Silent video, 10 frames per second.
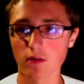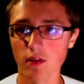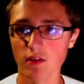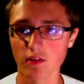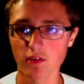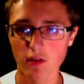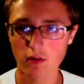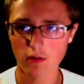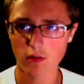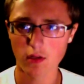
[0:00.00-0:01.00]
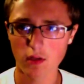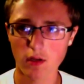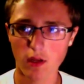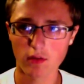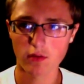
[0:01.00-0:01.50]
As I said earlier,
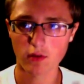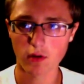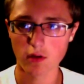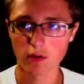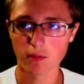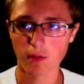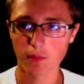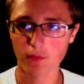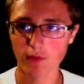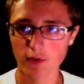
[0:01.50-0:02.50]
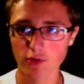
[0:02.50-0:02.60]
I started September 1st,